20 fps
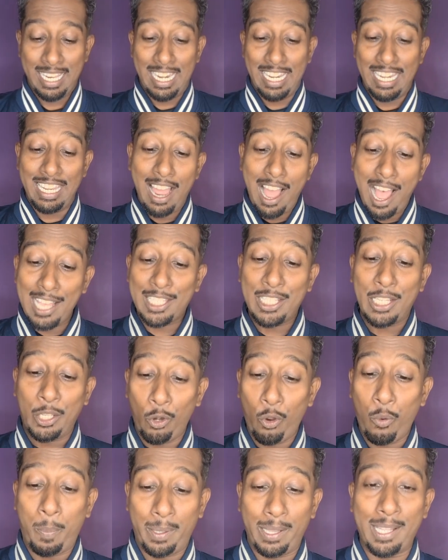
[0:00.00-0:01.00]
last
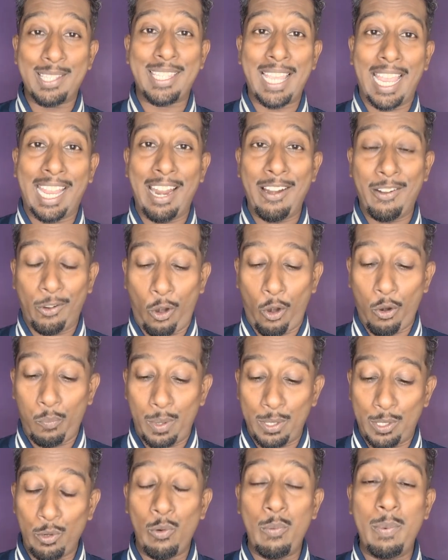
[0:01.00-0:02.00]
group in the second round,
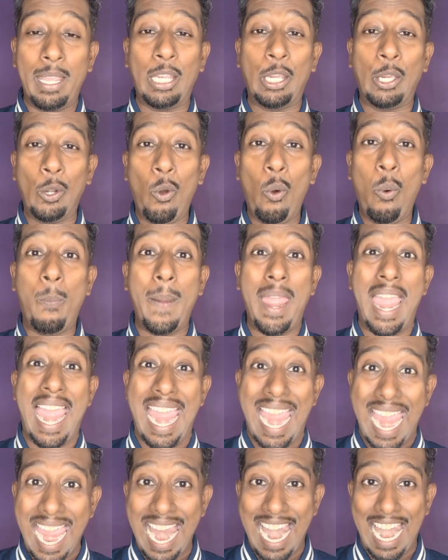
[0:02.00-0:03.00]
which will be Group
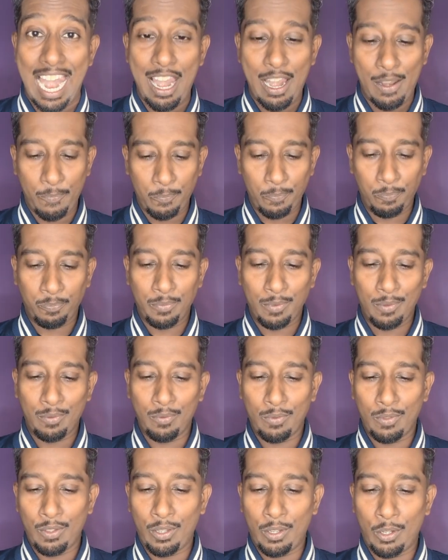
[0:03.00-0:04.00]
L,
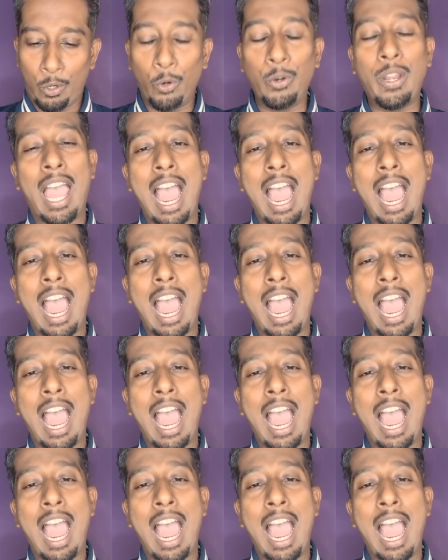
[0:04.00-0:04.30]
will